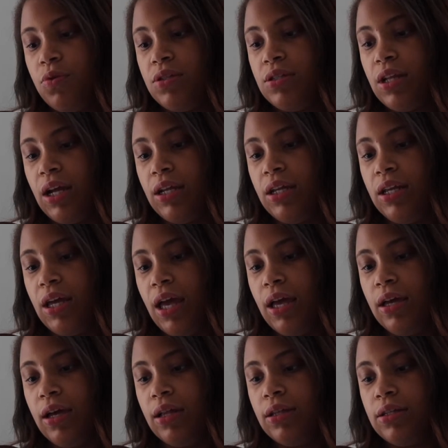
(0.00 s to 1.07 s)
was
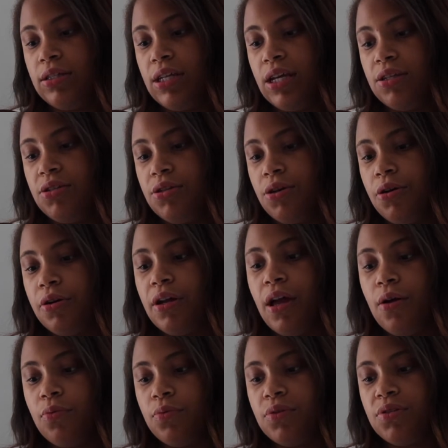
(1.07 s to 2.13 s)
$98 and the tester
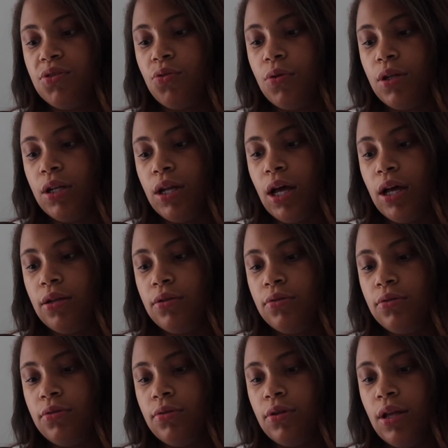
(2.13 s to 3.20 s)
was $29,
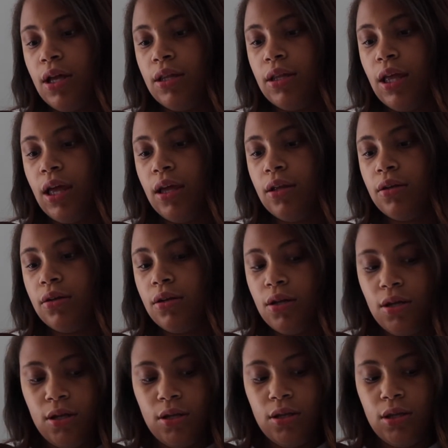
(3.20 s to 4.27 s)
and then
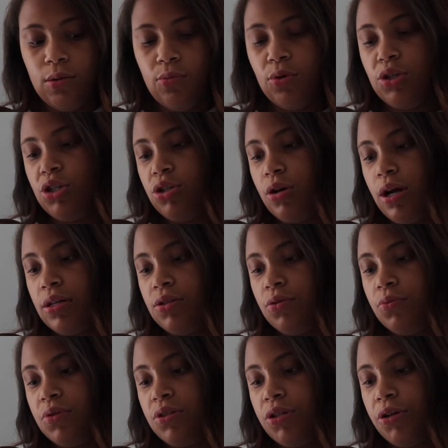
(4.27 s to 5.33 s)
the moisturizer
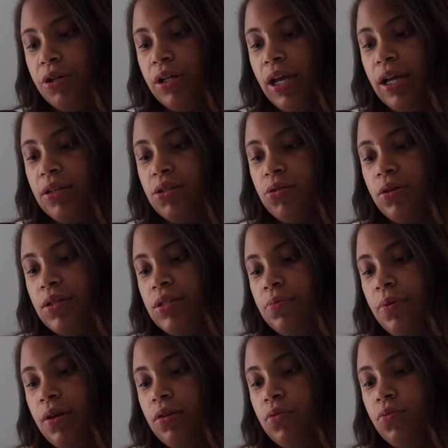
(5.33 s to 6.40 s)
was $38, so I
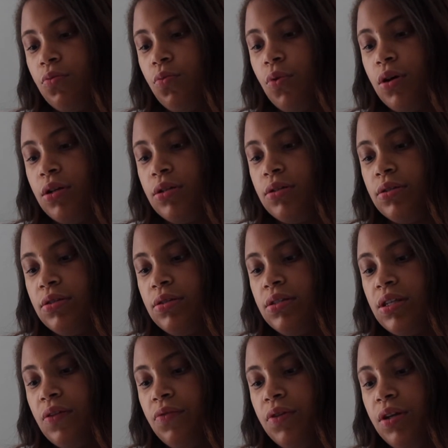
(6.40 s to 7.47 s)
spent
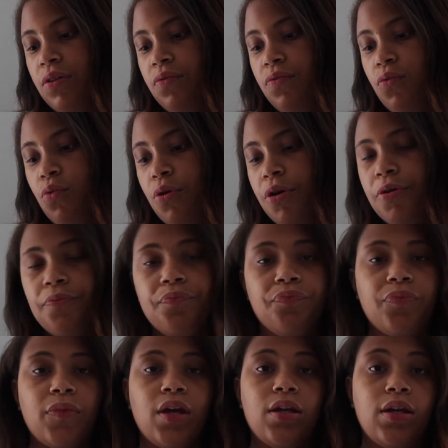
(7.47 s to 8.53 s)

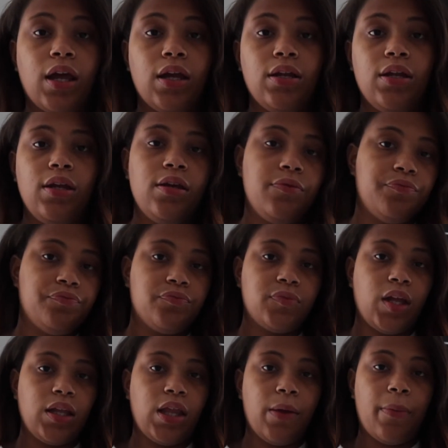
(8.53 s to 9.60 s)
$174.90.
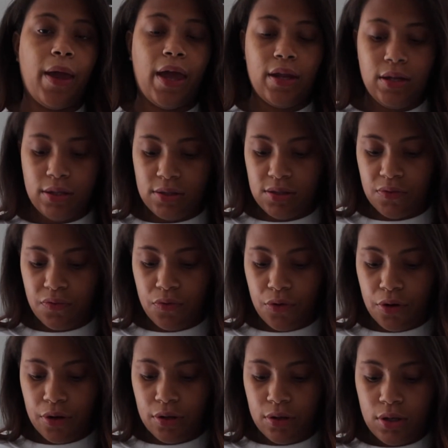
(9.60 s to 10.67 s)
Not that bad. In
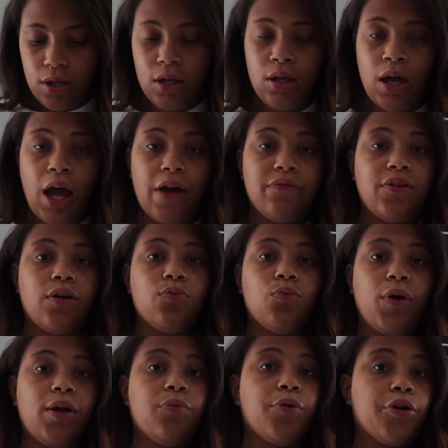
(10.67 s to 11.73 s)
Sephora I've done
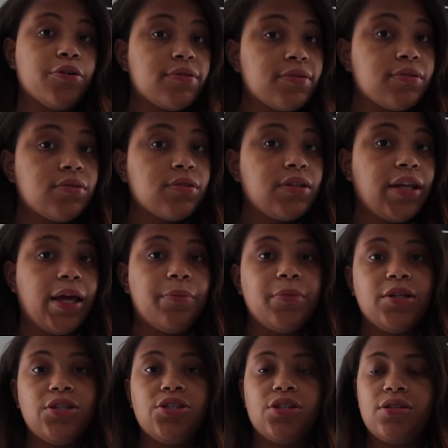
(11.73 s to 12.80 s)
way worse
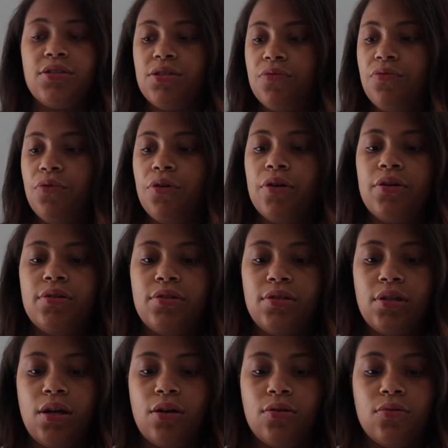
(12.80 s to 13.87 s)
damage in Sephora, so